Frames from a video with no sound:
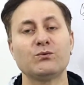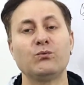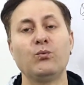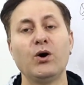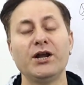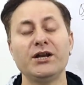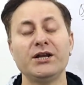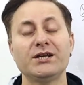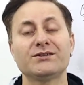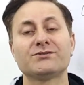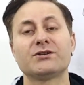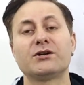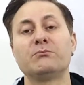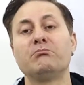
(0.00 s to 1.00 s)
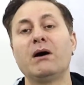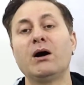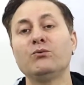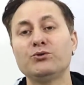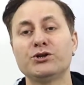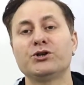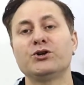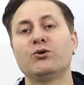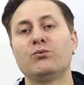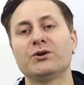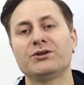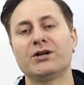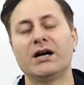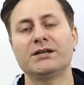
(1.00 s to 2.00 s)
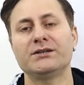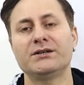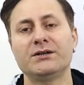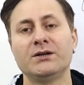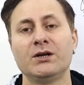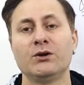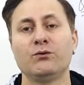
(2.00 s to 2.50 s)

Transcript: One is surmounted over the other.